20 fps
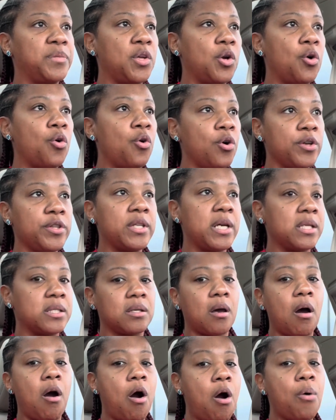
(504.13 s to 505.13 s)
or
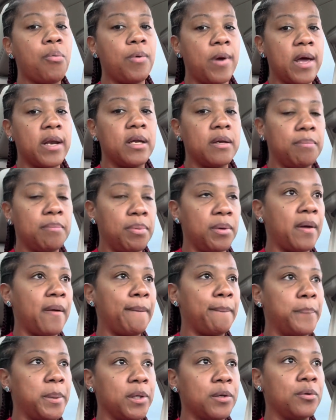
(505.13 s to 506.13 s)
that's already
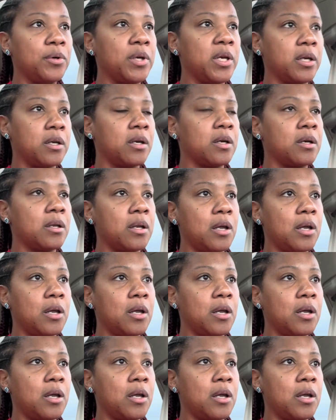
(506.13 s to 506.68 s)
being built and can